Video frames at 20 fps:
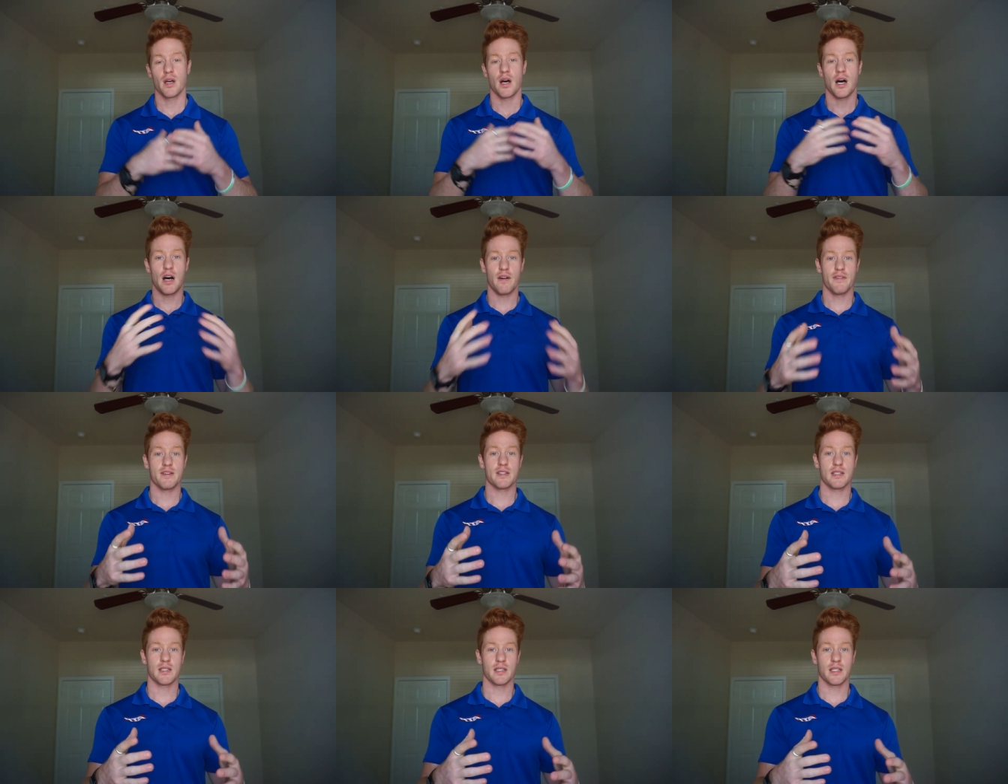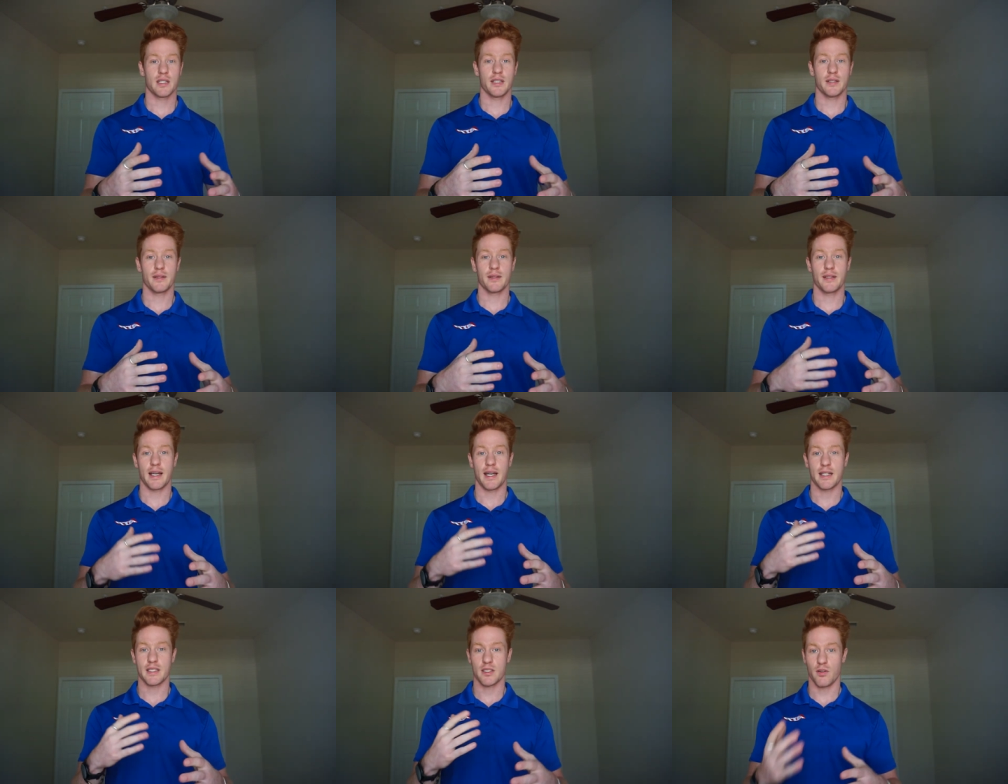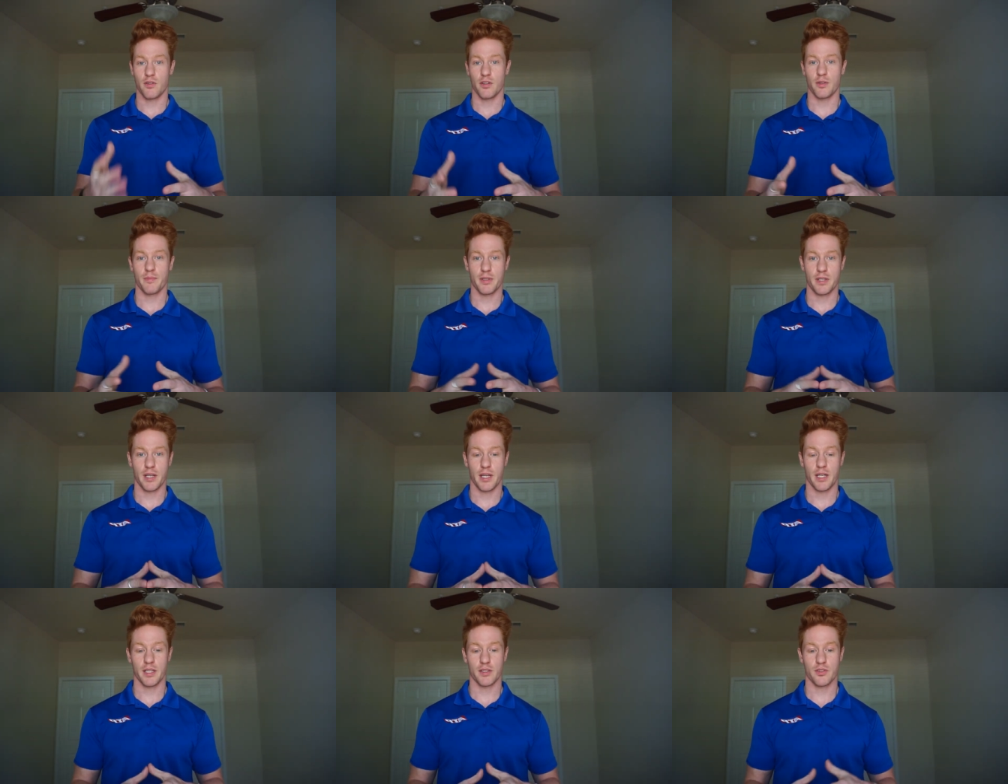Obviously, that's only
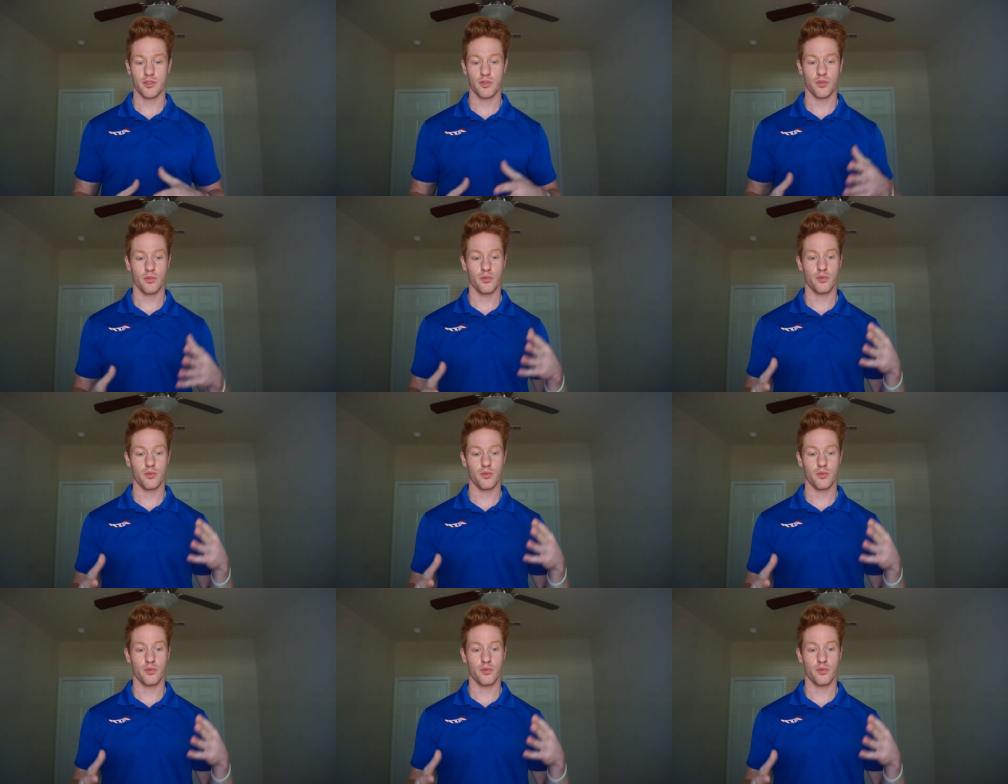pertaining to,